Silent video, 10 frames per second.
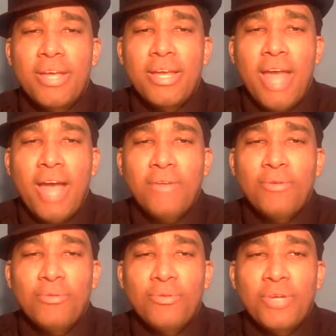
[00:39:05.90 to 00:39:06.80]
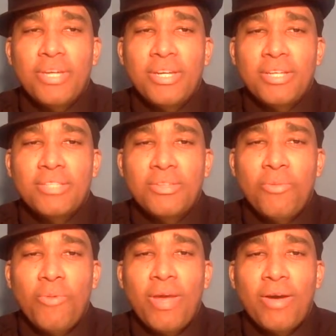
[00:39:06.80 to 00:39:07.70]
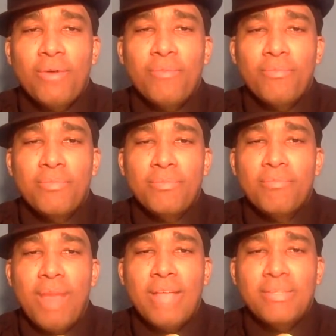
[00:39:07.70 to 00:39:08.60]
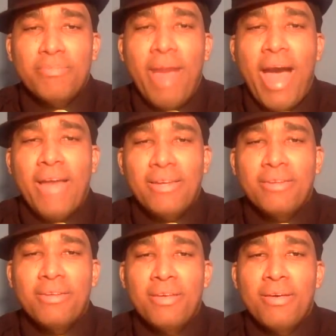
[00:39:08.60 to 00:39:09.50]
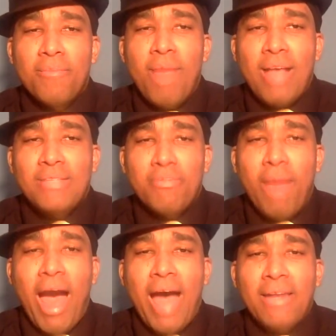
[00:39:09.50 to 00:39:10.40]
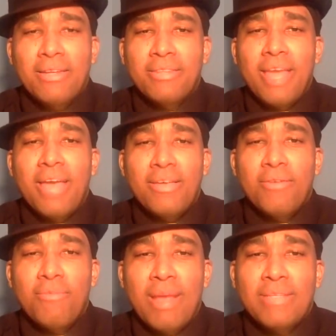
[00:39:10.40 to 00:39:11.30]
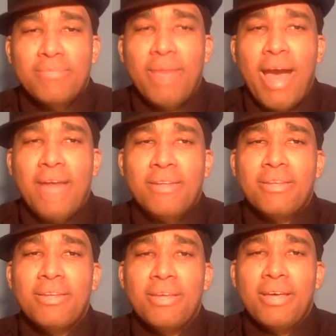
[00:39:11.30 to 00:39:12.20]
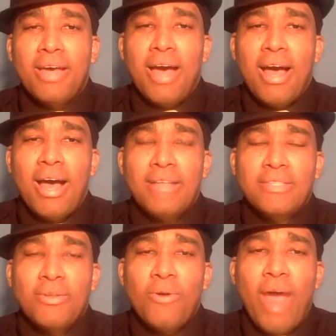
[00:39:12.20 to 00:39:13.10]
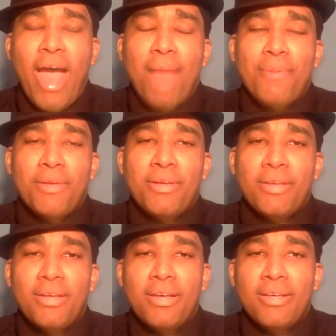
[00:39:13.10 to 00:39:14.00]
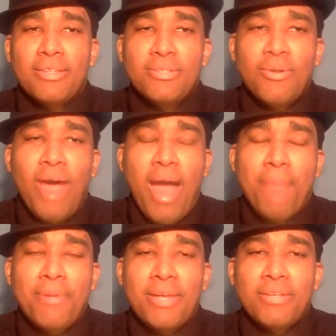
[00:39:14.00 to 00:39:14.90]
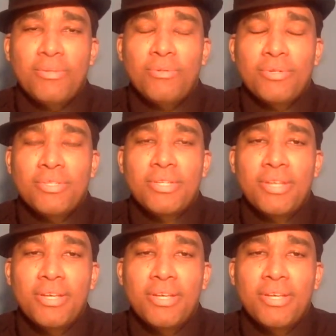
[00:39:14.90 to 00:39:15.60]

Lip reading: and how you treated us so well, Massa Biden. Thank you, Massa Biden. I'm so happy that you was